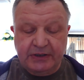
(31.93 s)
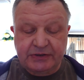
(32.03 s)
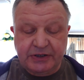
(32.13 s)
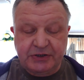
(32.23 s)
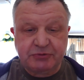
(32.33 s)

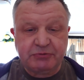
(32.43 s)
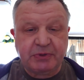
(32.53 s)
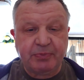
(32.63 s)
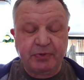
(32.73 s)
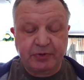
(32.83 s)
as they
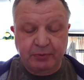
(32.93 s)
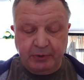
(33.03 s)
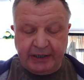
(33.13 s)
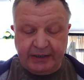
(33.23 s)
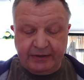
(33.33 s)
strip the
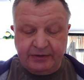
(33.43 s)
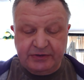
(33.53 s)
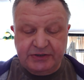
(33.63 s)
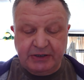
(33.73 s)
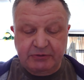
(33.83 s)

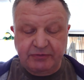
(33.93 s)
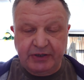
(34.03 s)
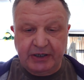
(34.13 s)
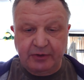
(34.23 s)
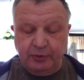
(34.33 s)
wildness out of
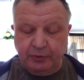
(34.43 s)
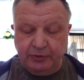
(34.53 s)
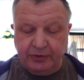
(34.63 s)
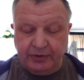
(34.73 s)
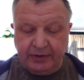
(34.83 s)
their lawn.